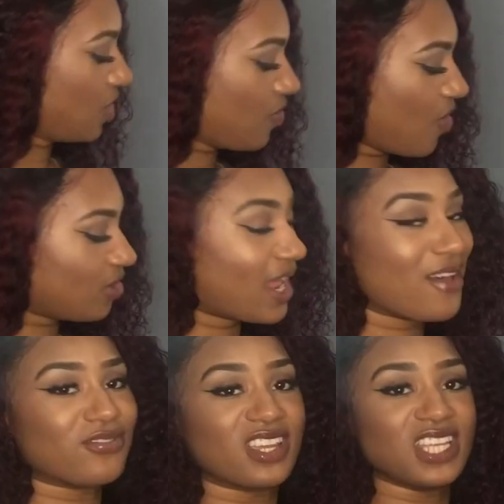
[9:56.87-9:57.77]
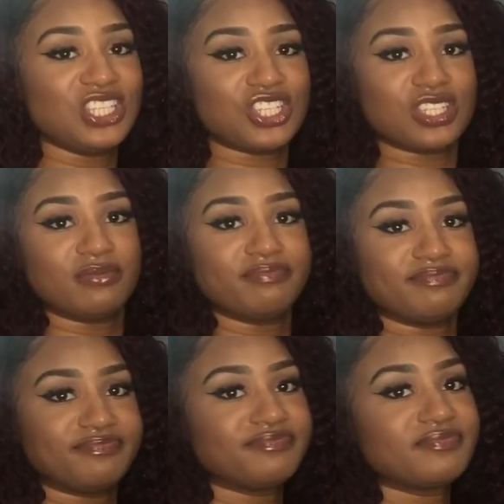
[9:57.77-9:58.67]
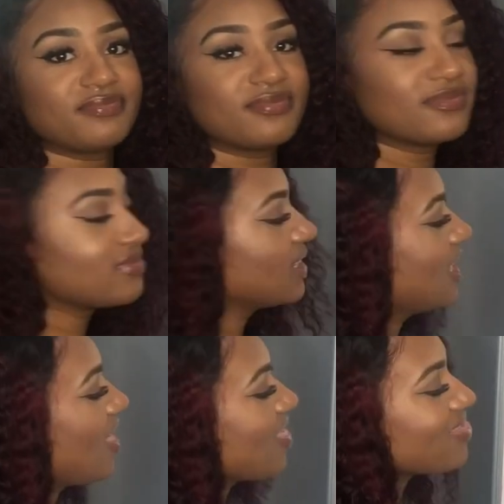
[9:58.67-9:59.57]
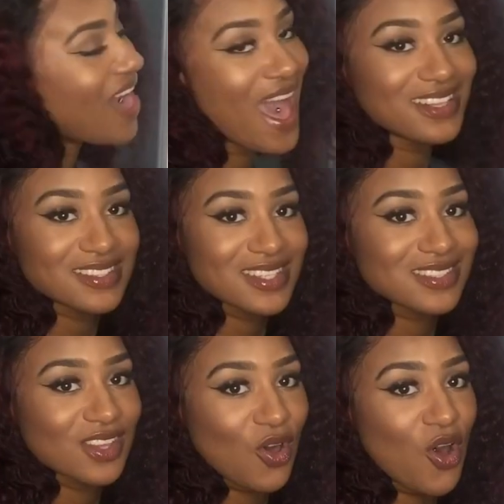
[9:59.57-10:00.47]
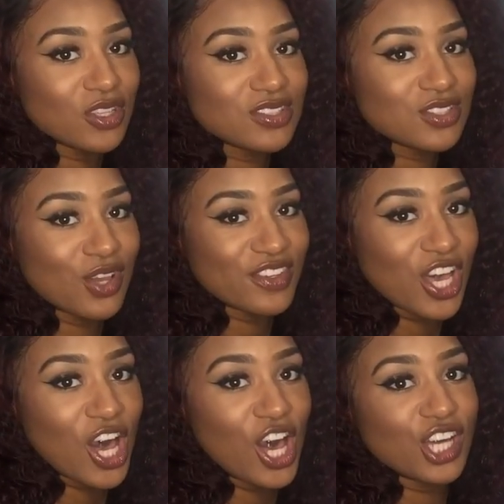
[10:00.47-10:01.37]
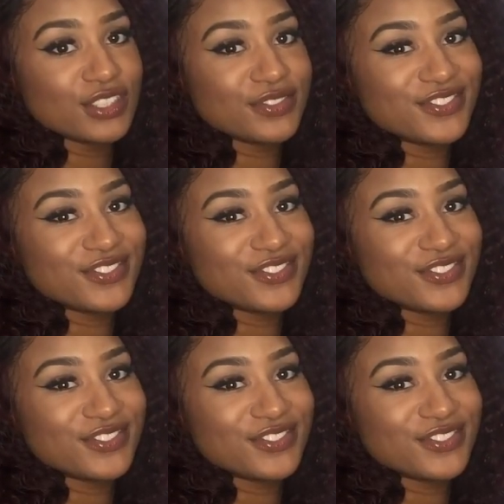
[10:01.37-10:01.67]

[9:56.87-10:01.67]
So on average, that is the cost of a car.